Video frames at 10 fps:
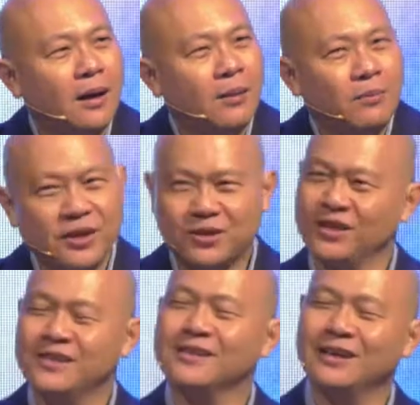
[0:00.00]

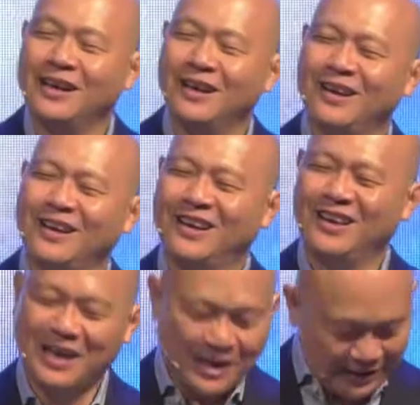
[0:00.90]
Because
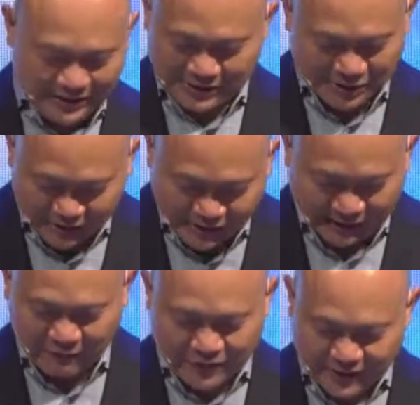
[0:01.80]
I think it's not the
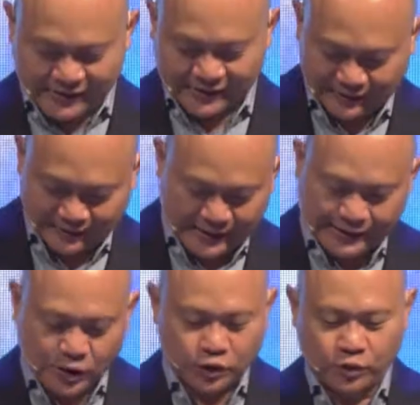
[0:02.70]
same for us, right?
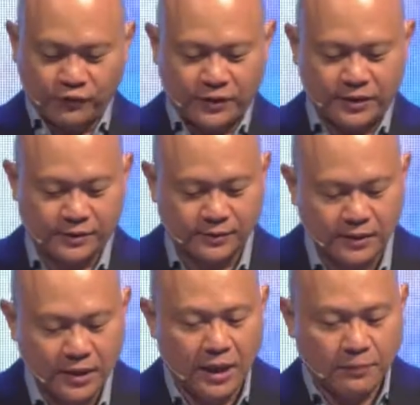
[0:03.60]
It's not true for us.
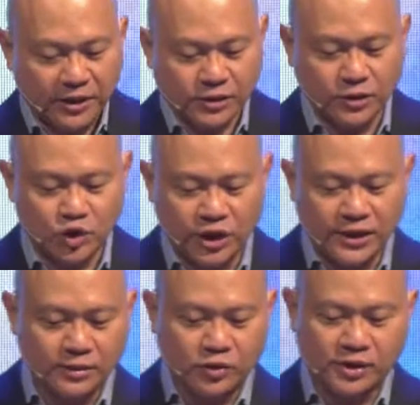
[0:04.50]
Because though
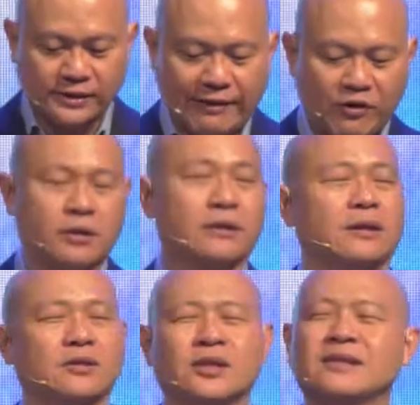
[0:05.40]
Jesus was never
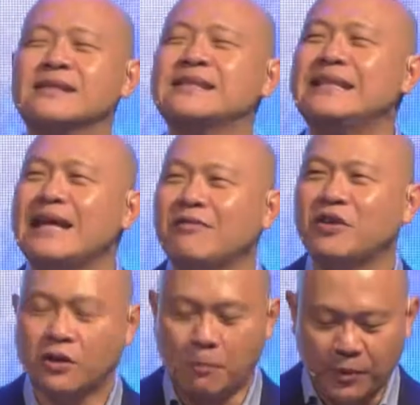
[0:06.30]
Jesus never
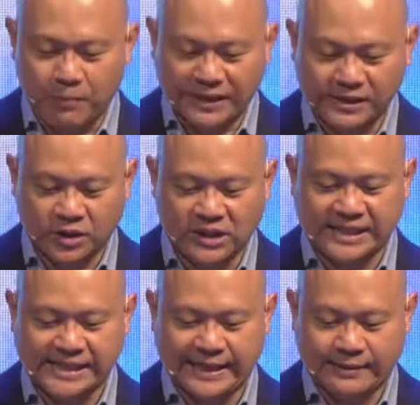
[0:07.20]
compromised God's
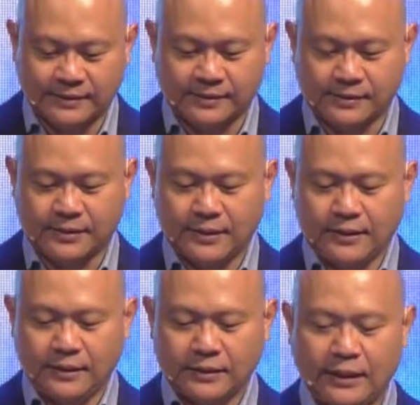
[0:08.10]
standards.
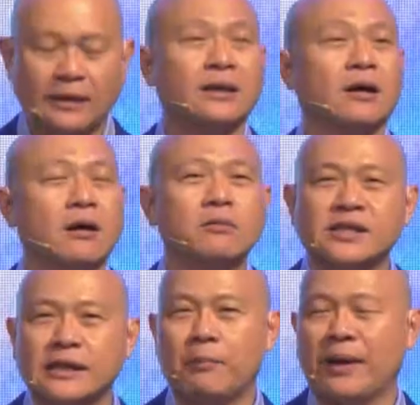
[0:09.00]
Okay, he
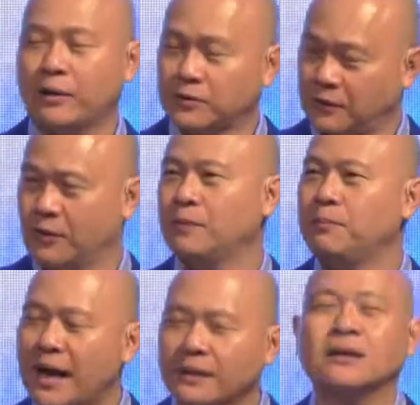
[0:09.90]
always upheld the law,
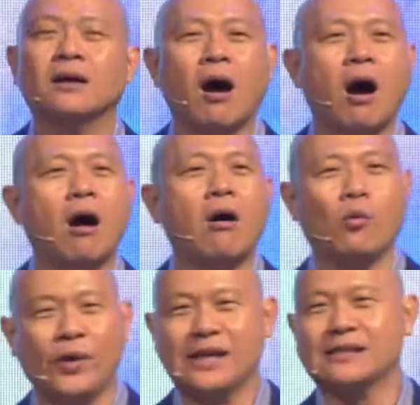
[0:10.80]
but he
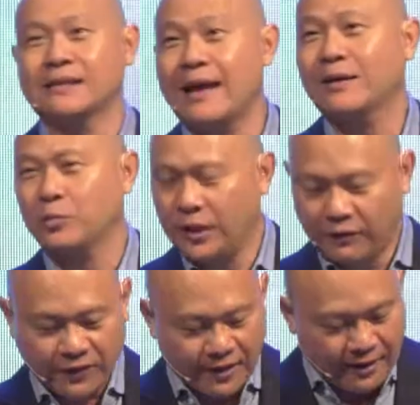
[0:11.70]
always led
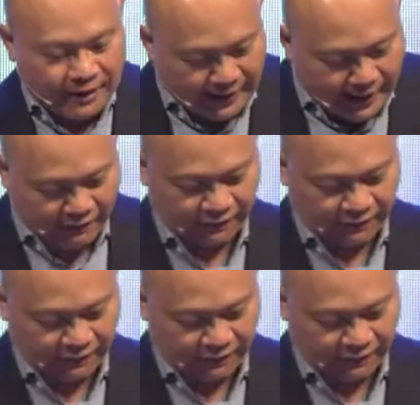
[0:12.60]
with love.